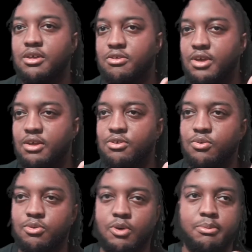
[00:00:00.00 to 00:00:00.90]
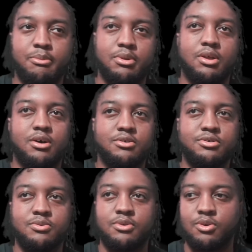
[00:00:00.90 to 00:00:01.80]
says who the weapon belonged
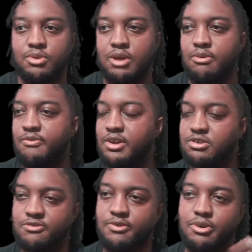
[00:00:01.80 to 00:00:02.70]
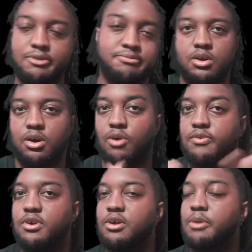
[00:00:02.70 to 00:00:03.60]
to and who that revenge is for.
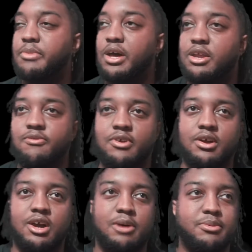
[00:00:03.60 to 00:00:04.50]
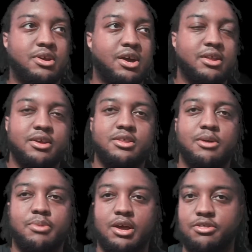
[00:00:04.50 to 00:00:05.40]
Overall, I'm not even a comic guy like
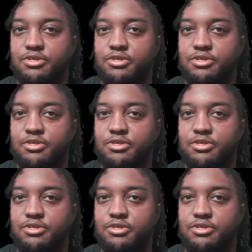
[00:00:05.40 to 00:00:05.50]
that, but I have